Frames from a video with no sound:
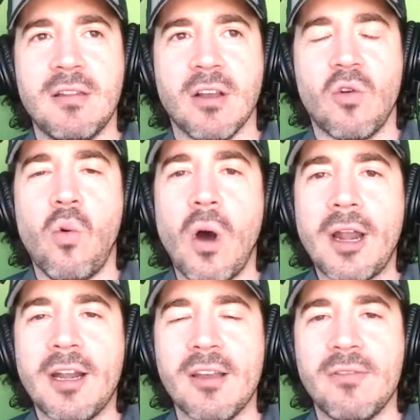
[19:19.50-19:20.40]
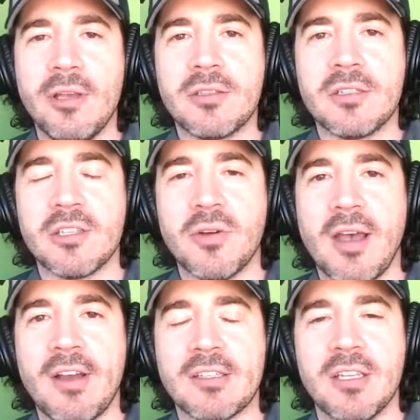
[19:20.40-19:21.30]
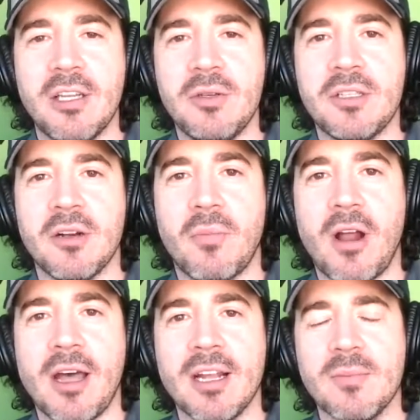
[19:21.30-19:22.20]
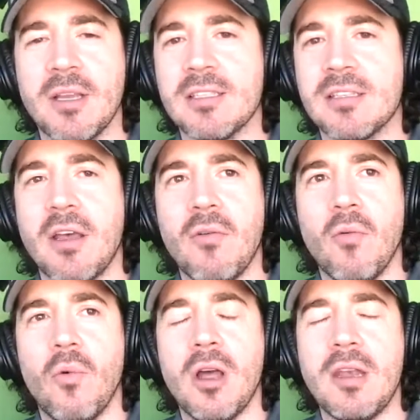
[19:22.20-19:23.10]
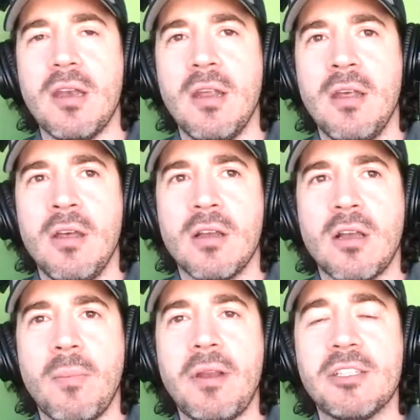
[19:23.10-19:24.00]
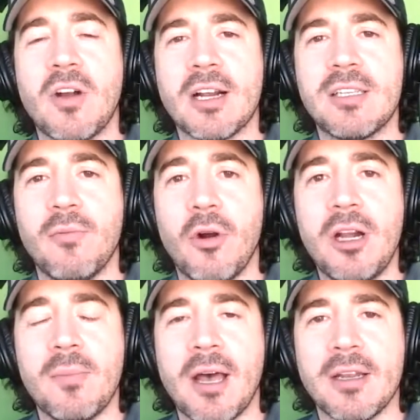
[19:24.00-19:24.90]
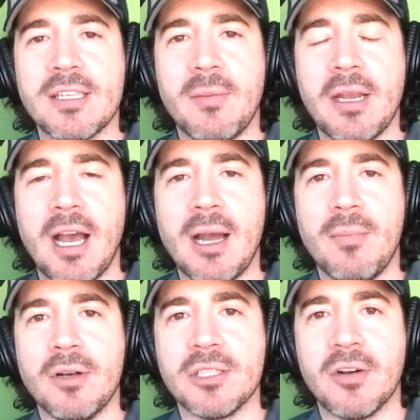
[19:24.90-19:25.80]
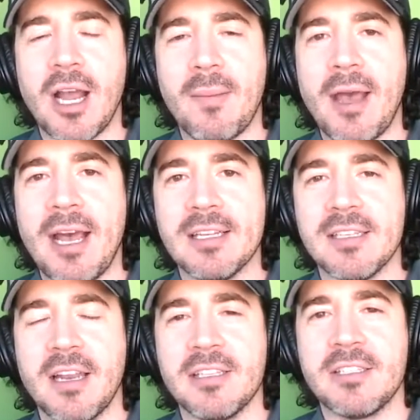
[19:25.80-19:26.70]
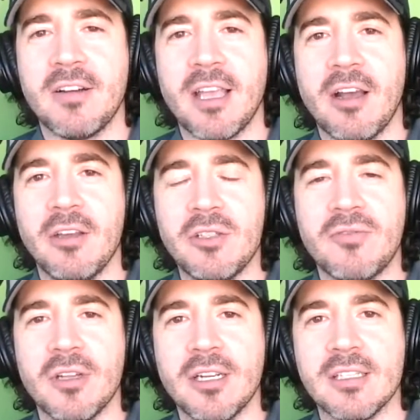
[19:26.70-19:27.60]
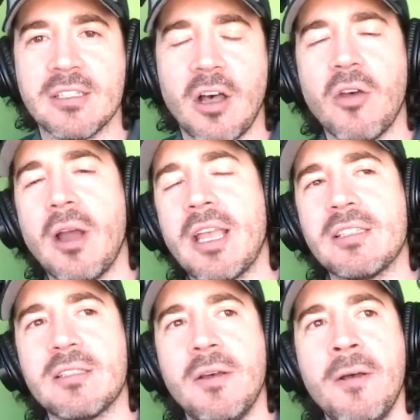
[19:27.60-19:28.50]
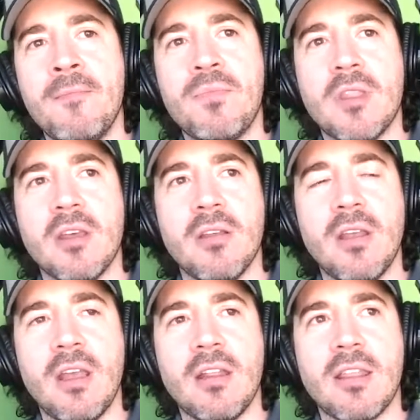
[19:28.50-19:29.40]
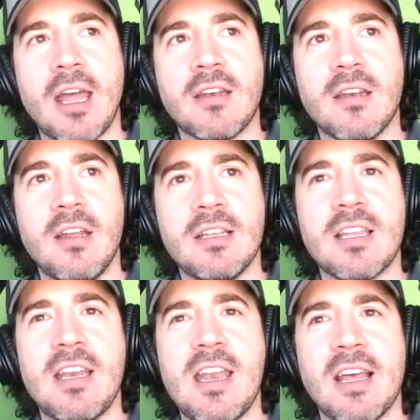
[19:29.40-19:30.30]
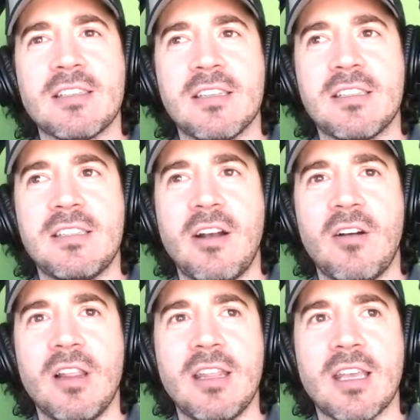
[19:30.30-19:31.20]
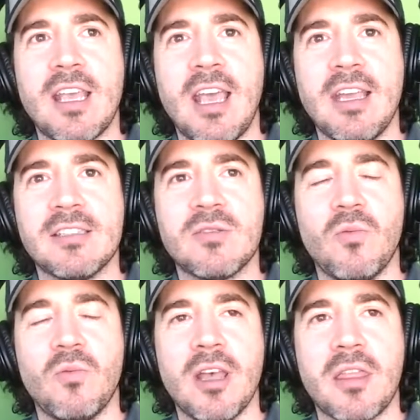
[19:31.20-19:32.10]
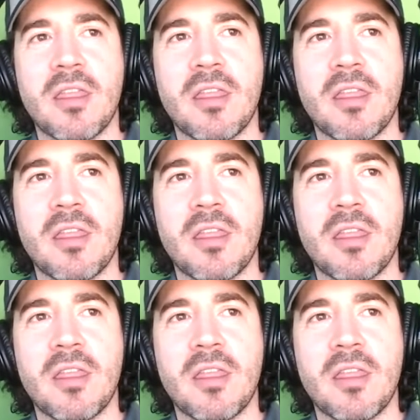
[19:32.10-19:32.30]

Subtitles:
quantity of users that you have actually using your product, because what companies are actually worried about is how many eyeballs your app has, not necessarily how useful it is. Although I guess that isn't necessarily the case with